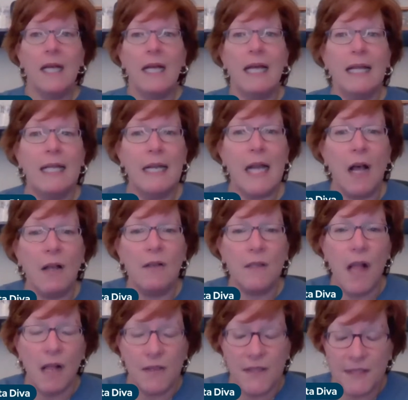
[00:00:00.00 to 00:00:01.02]
and
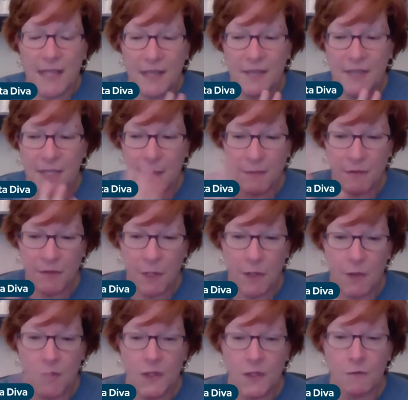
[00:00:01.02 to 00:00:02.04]
I'll save some of
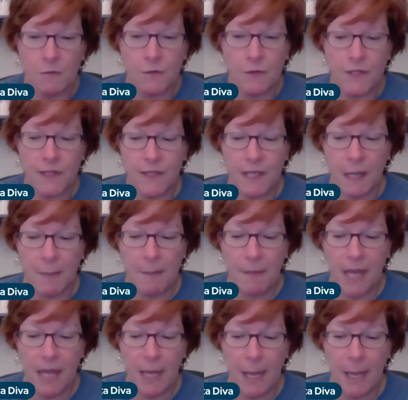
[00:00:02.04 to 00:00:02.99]
those for some